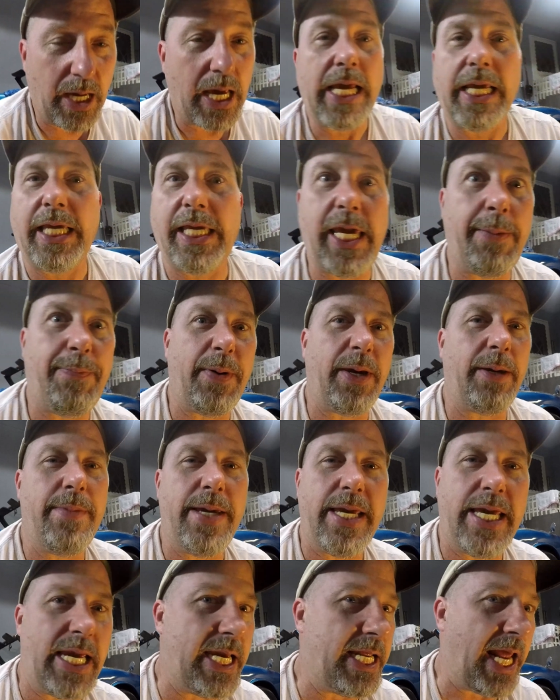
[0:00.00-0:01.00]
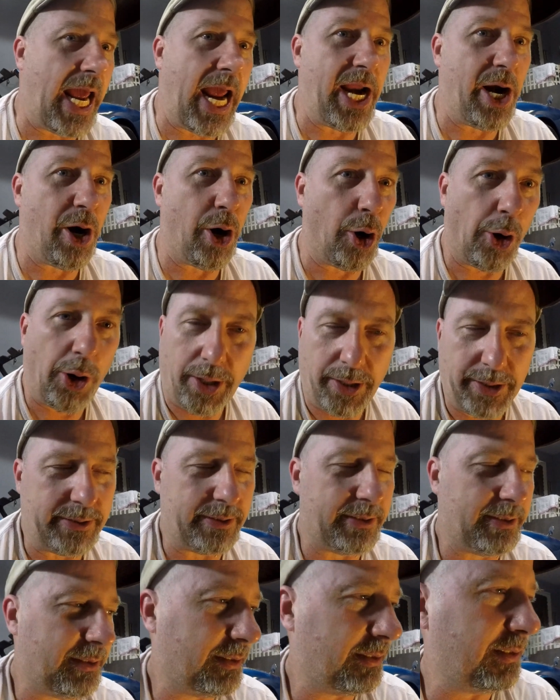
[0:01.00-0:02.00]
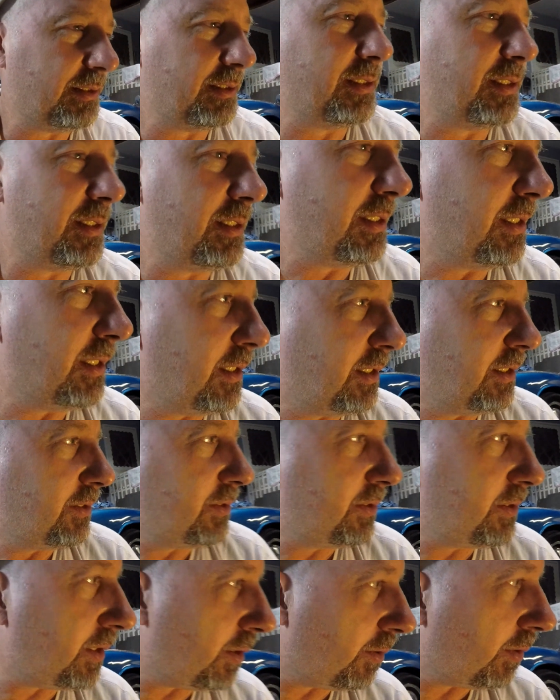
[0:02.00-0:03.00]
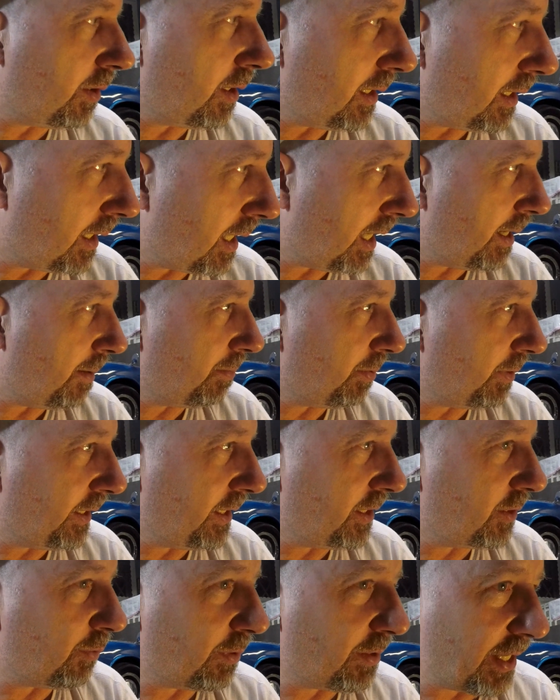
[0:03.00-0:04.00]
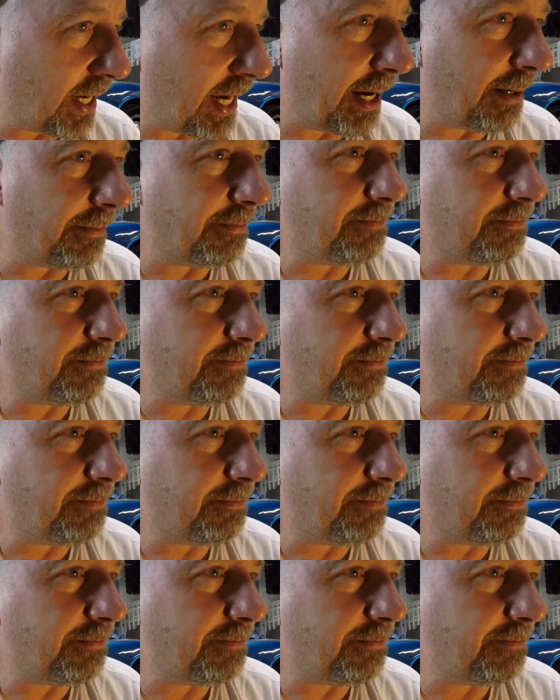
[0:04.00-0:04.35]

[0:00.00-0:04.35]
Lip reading: keeping me in air. So I am pleased with that.